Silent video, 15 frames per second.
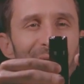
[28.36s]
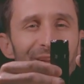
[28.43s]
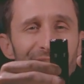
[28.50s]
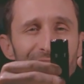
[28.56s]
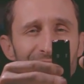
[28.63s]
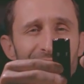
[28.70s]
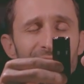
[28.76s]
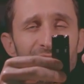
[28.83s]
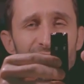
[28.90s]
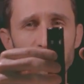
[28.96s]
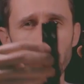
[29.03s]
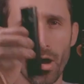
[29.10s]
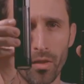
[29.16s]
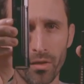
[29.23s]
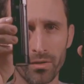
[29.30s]
but it's even
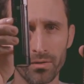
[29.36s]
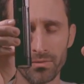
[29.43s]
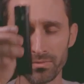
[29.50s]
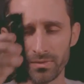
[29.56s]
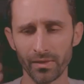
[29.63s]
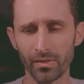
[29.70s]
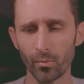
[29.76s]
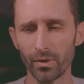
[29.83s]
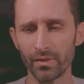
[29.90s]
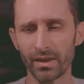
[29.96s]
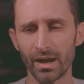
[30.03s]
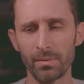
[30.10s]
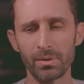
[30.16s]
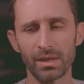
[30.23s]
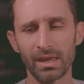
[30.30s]
smaller than the one
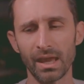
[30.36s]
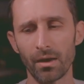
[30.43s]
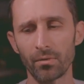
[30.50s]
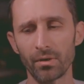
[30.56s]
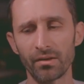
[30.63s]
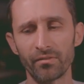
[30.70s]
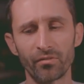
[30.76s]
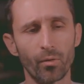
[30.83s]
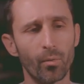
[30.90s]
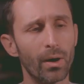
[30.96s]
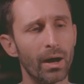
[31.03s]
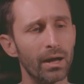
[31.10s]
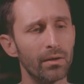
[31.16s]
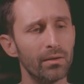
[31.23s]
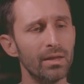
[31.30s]
that I've been carrying for a
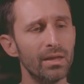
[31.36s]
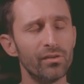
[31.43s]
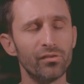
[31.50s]
while.